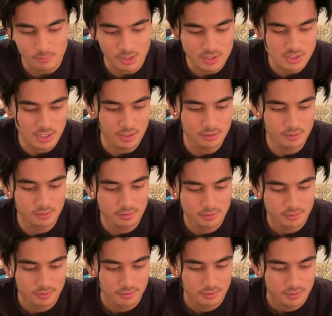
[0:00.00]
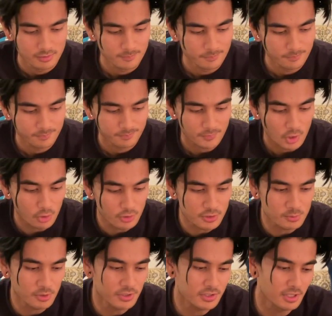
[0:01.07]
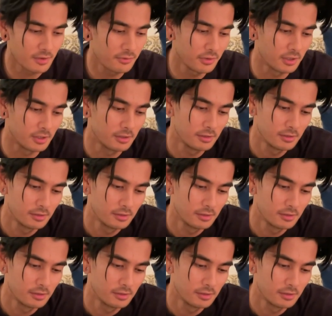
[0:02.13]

my channel. Oh, there's more stuff here.